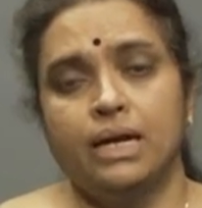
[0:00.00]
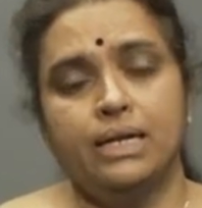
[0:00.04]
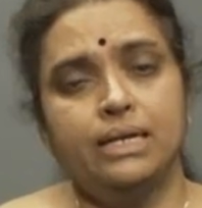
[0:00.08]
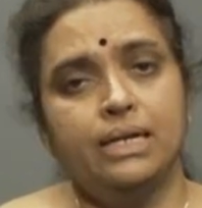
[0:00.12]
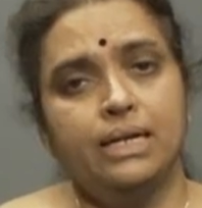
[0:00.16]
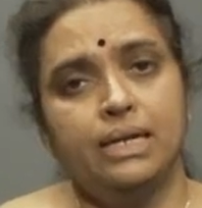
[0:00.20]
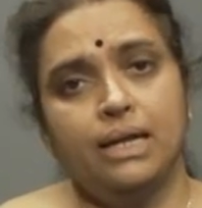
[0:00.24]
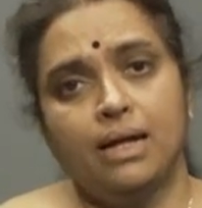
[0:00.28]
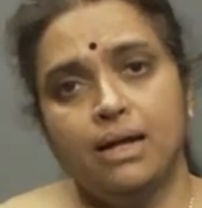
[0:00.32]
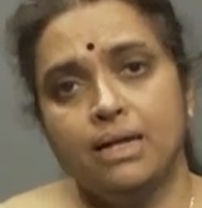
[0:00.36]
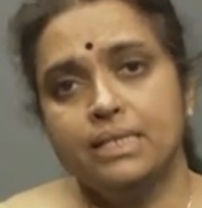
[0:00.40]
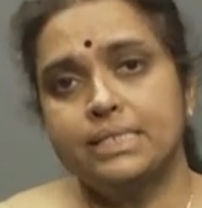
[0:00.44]

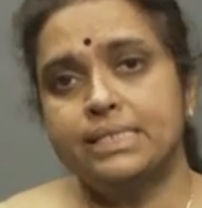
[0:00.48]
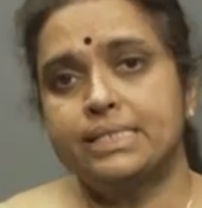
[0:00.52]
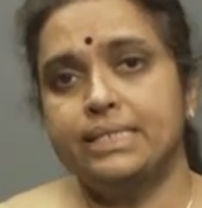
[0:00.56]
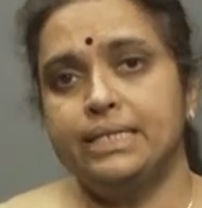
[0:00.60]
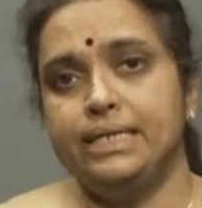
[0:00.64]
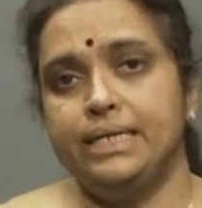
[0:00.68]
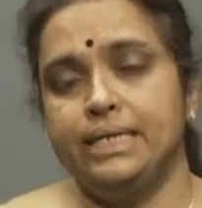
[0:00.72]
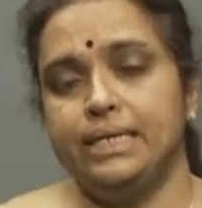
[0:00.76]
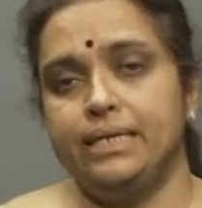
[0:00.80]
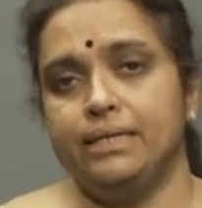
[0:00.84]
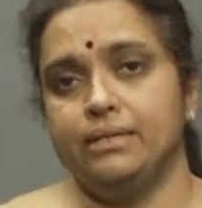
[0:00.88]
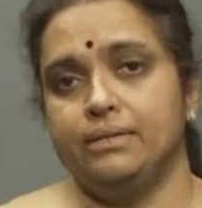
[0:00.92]
And
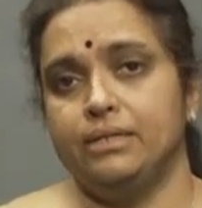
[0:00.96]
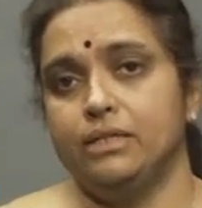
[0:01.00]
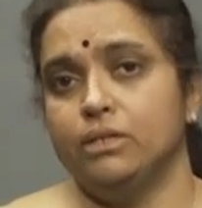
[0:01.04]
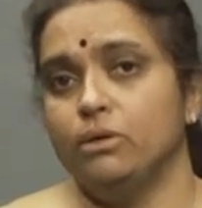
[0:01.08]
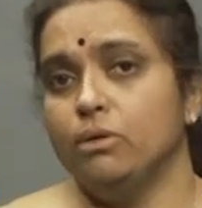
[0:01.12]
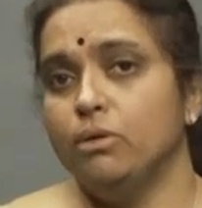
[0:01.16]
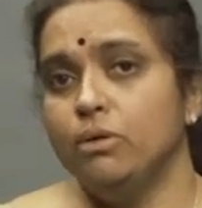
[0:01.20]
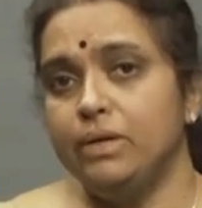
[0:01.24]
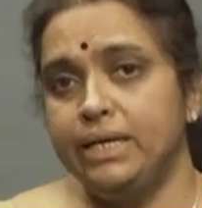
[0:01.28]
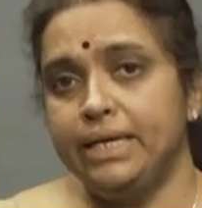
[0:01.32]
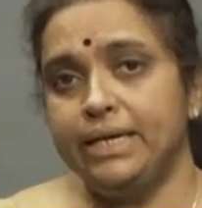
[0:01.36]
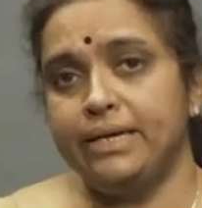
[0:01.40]
lastly, the
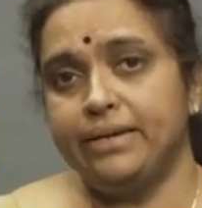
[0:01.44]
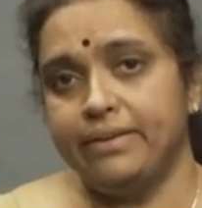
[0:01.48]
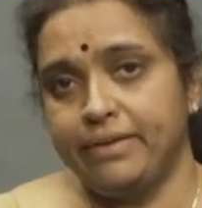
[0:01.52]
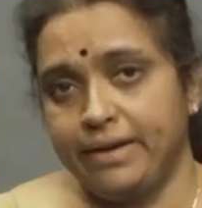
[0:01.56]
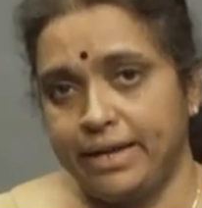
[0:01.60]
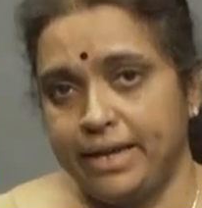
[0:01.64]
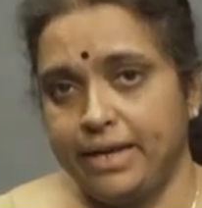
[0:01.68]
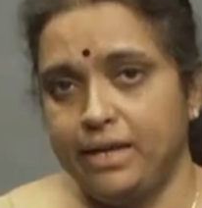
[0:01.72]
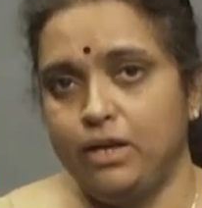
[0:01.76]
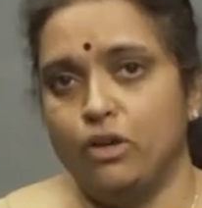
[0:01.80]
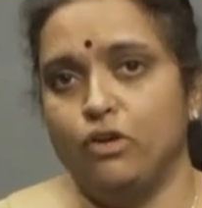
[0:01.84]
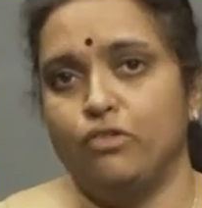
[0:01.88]
holy
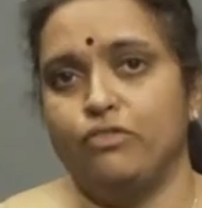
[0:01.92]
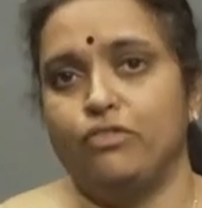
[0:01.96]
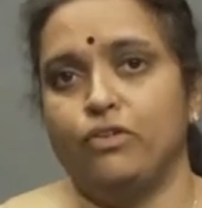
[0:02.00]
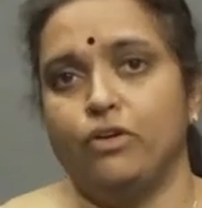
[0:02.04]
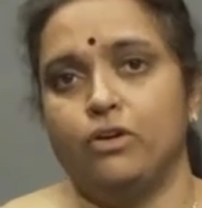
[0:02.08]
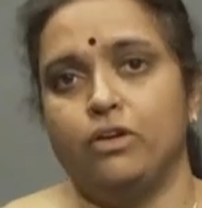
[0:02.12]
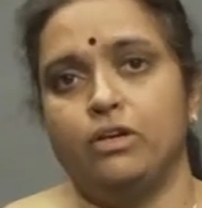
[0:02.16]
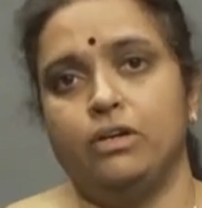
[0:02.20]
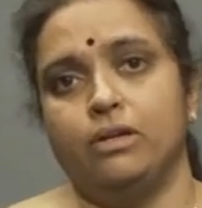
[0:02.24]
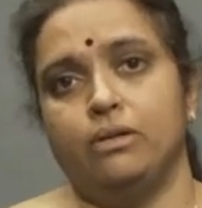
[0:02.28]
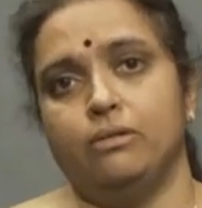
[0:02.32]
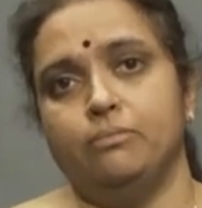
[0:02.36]
grail of
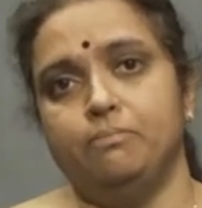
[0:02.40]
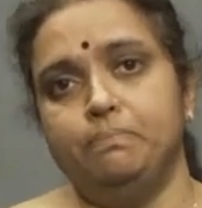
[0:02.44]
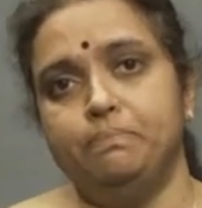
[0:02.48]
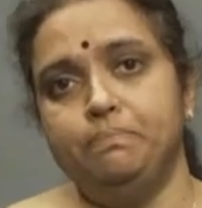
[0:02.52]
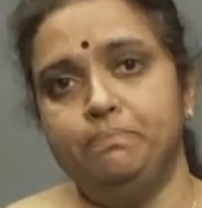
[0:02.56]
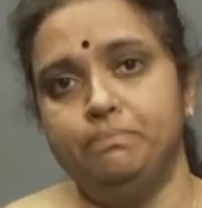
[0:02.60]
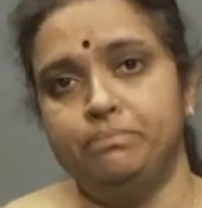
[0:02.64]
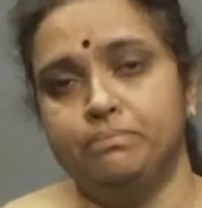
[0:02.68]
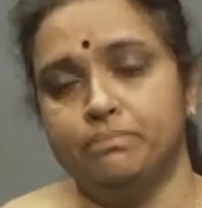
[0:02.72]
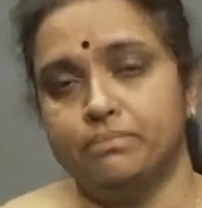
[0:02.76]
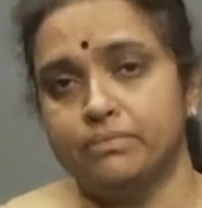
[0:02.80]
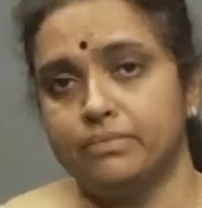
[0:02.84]
all
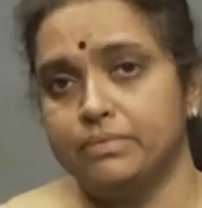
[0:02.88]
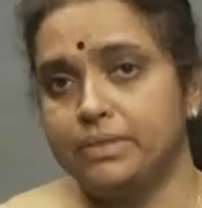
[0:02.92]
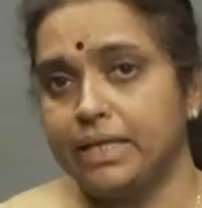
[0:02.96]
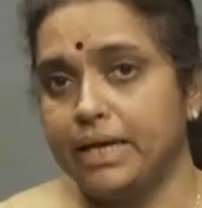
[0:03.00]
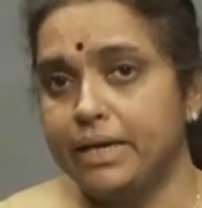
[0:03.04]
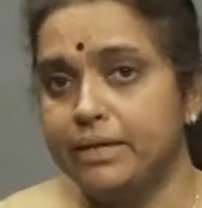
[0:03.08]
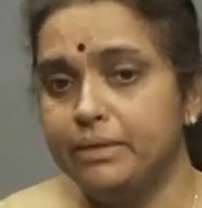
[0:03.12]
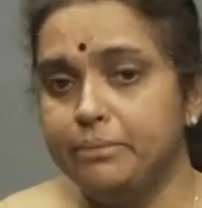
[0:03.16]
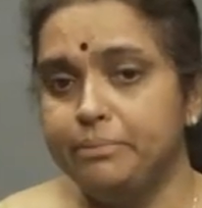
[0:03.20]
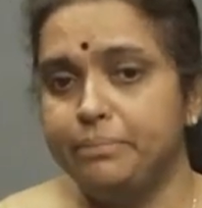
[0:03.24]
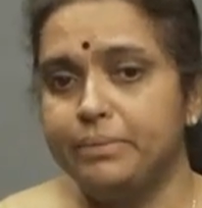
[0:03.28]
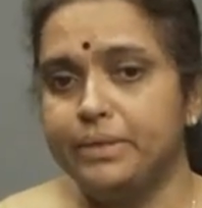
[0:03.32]

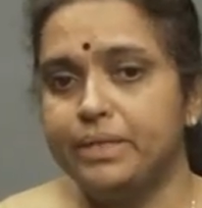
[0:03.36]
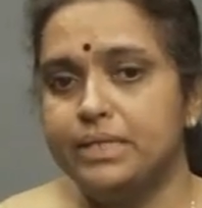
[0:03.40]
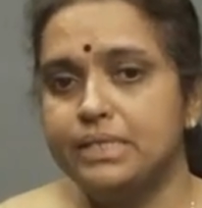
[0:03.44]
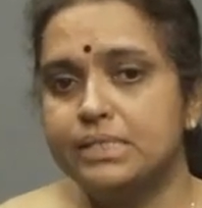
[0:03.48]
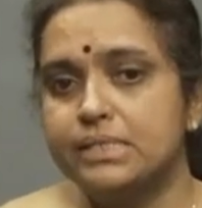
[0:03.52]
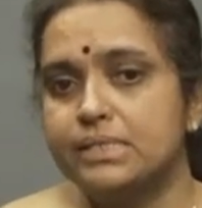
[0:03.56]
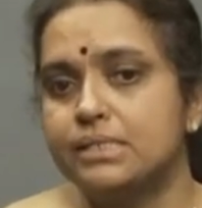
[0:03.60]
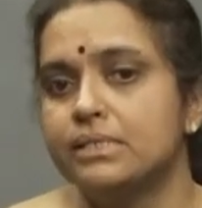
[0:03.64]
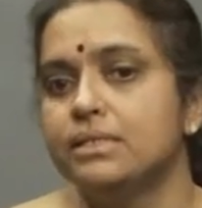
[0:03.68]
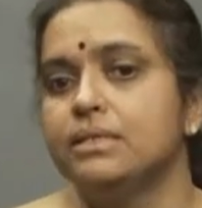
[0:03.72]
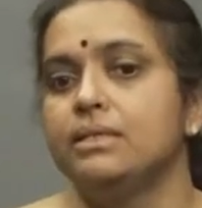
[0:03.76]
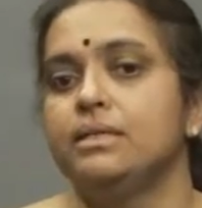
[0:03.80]

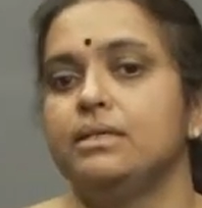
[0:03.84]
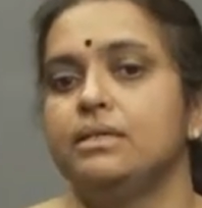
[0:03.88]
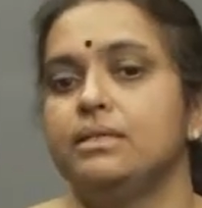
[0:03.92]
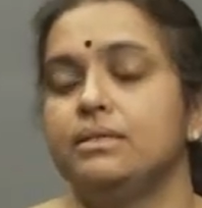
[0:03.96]
therapies,